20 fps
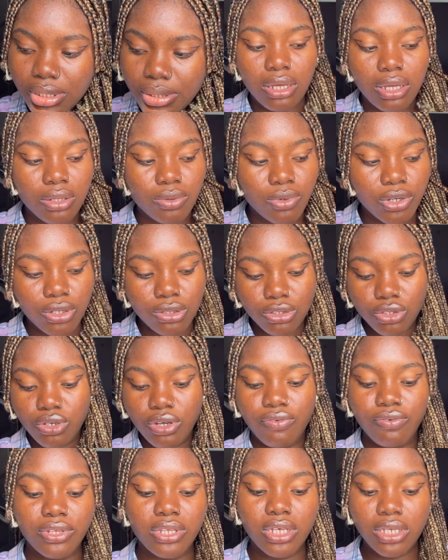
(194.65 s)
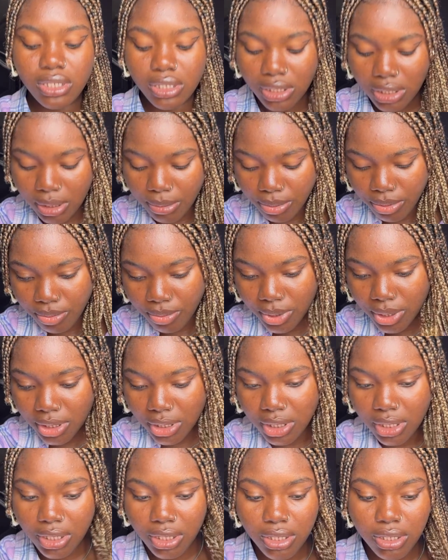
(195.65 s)
And when you're sure everything is
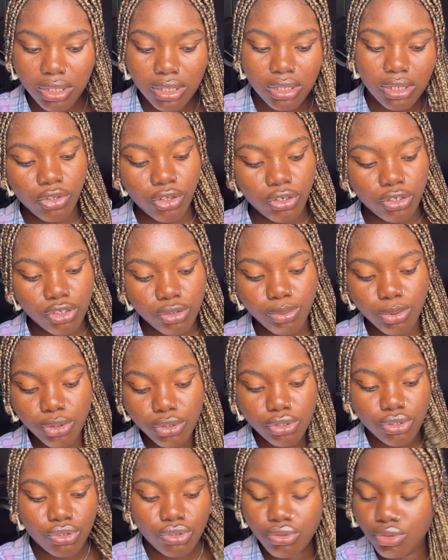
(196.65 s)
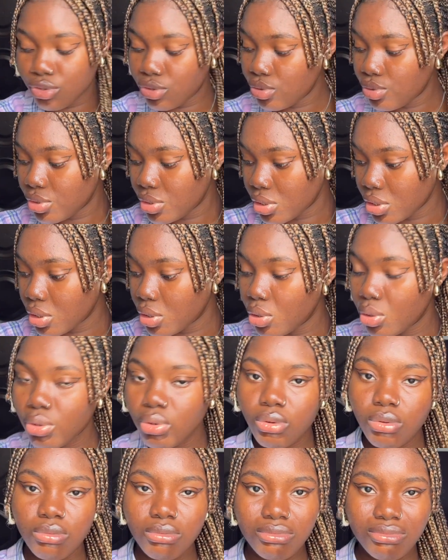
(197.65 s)
separated, you're supposed to use a
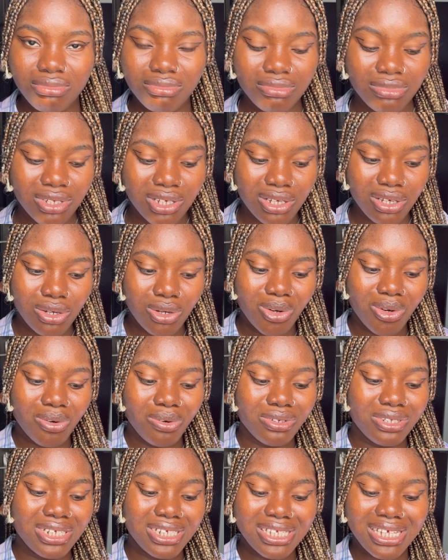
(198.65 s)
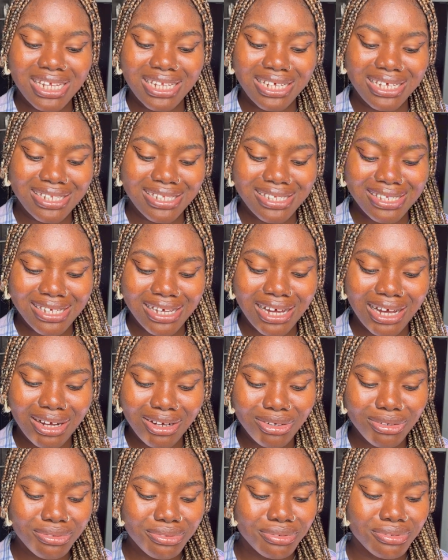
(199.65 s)
comb, or they said a
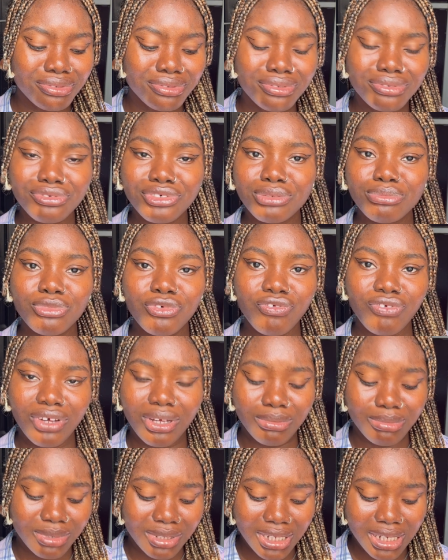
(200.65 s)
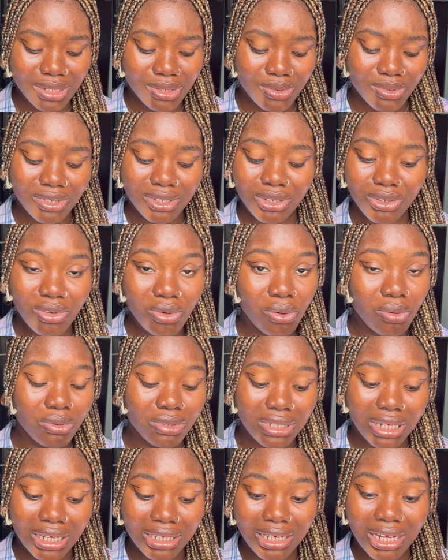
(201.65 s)
tangle remover. That's what they called
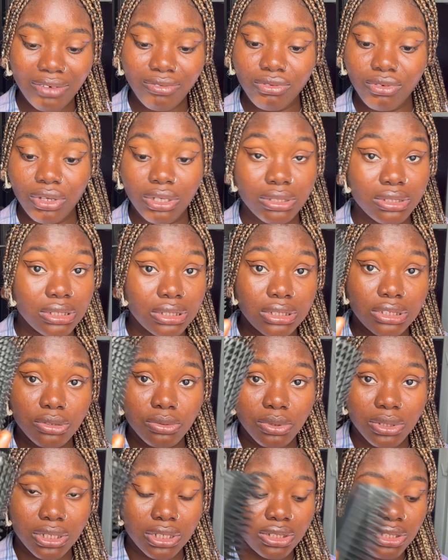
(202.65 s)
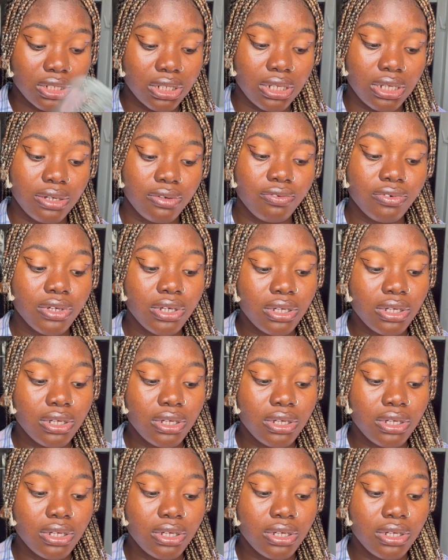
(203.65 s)
it. I have like, this is what I shall have.